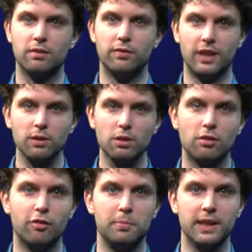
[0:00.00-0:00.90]
the
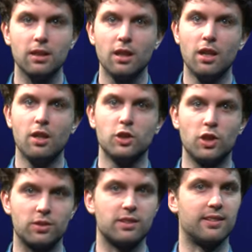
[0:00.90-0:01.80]
value of P
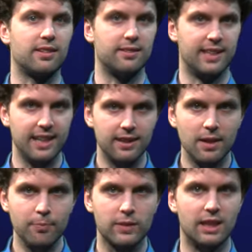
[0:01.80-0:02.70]
such that the data,